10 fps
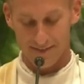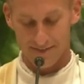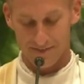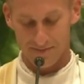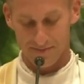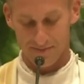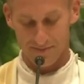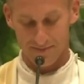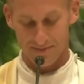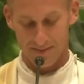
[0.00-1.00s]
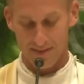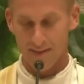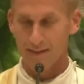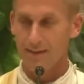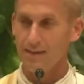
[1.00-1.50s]

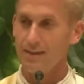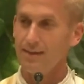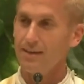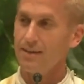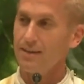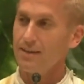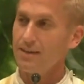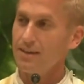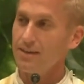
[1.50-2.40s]
Nothing is said.